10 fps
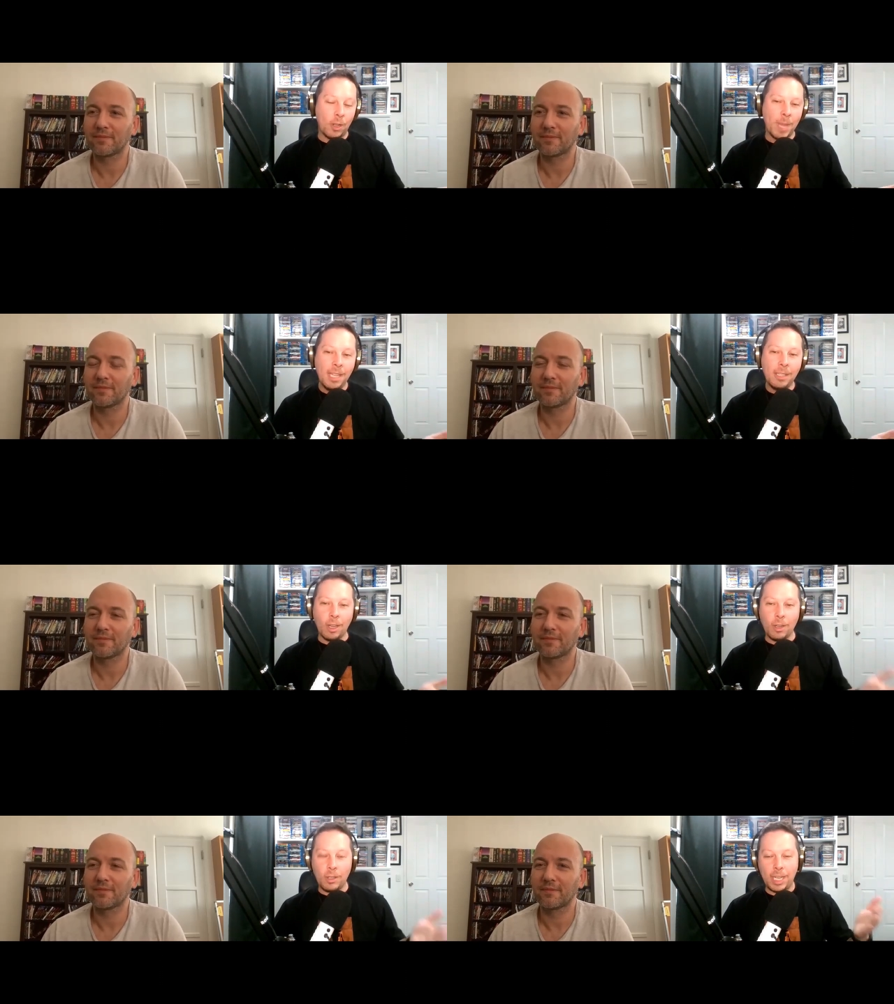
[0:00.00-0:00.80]
Speaker 1: So
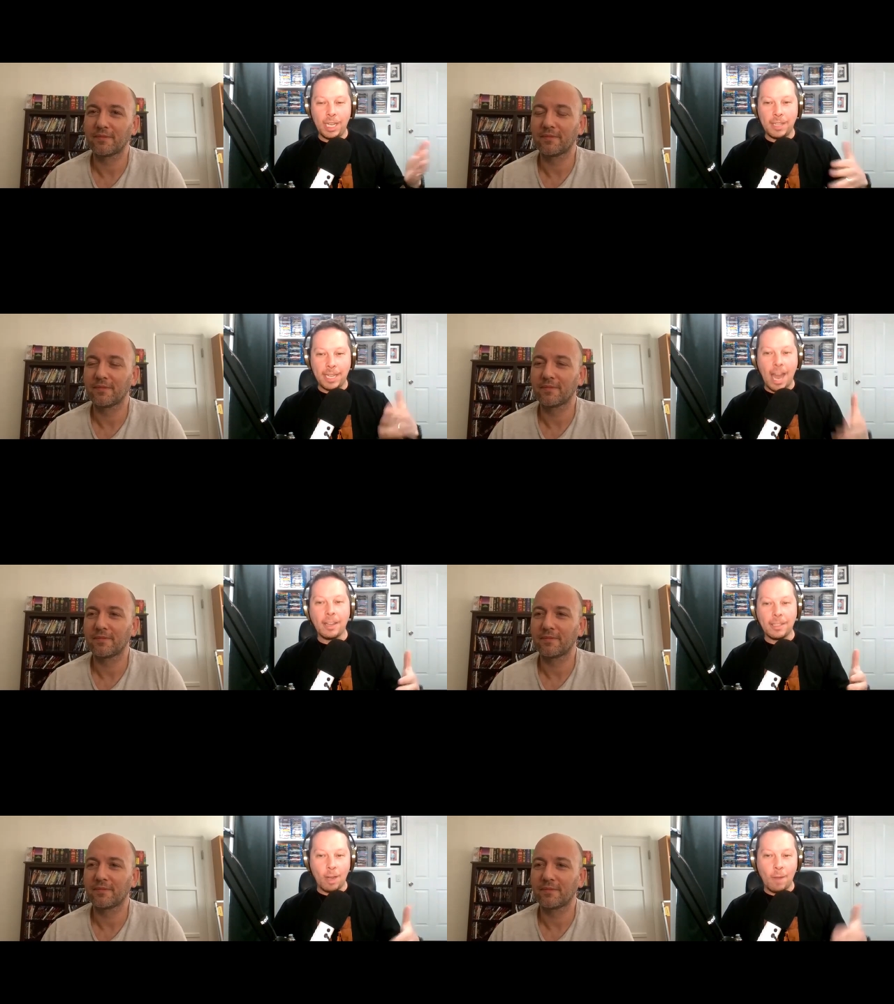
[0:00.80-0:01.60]
she's the character that
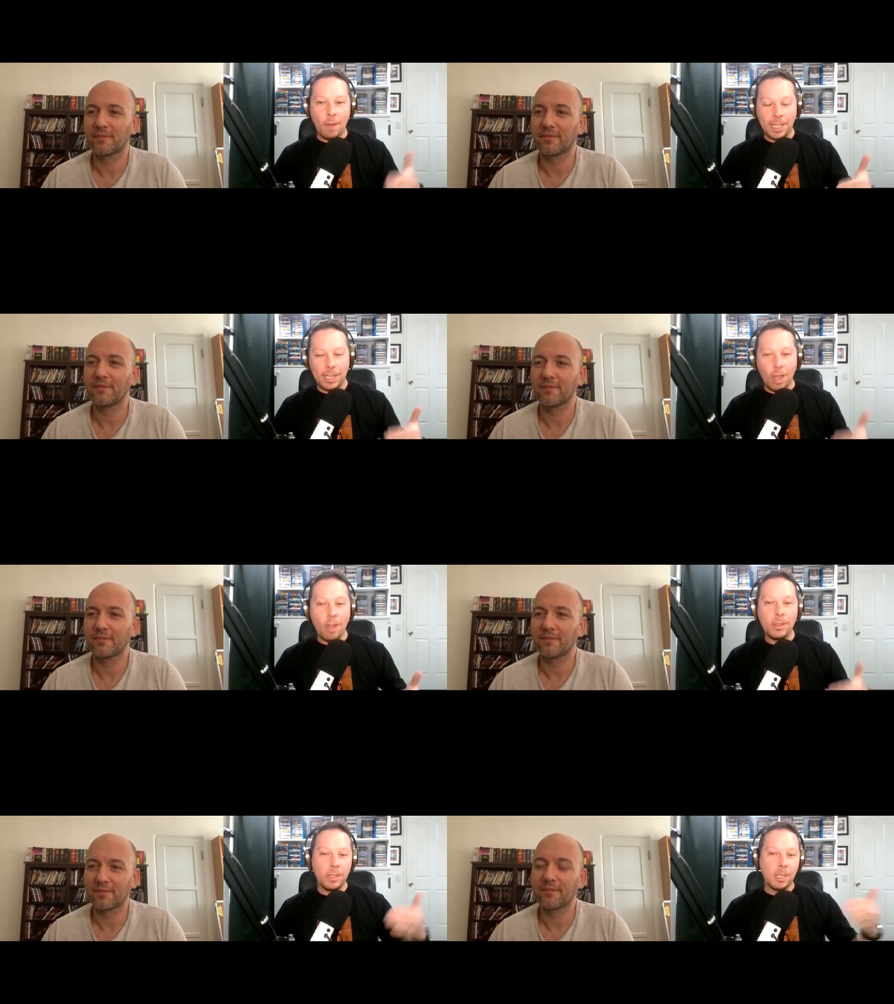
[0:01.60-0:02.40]
obviously goes
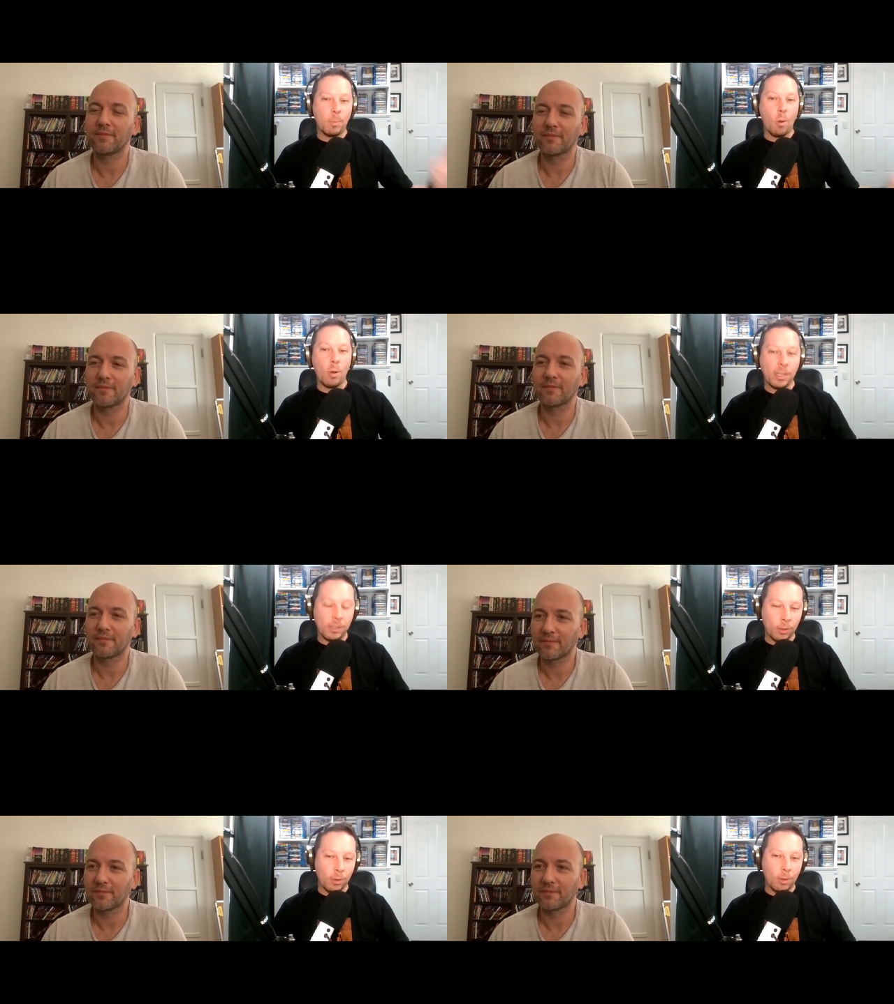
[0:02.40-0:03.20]
to this boarding
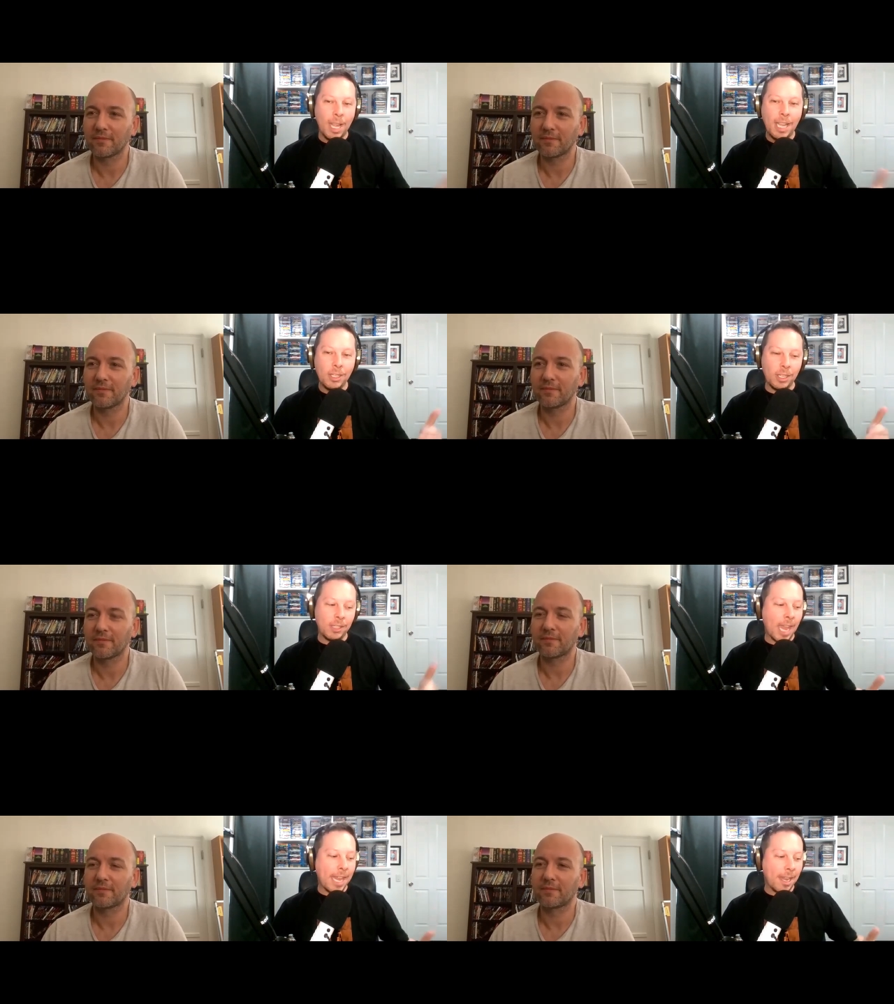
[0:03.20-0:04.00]
school. She's
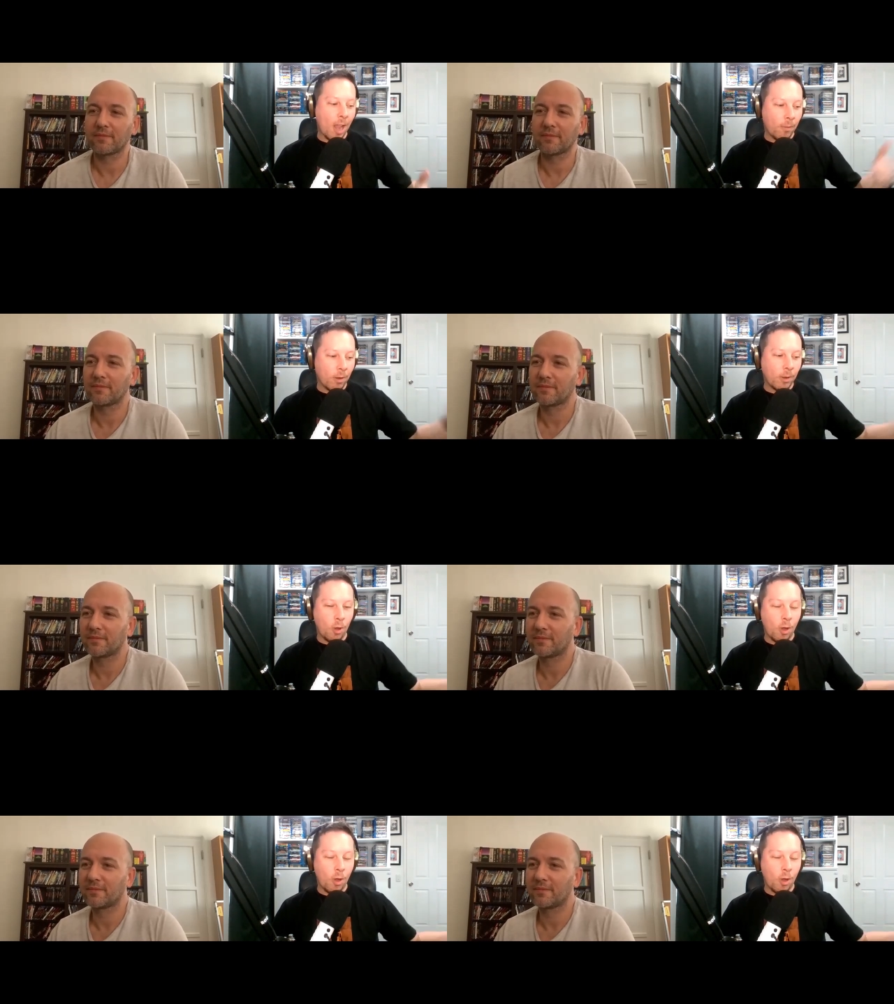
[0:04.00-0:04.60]
taking over a dorm,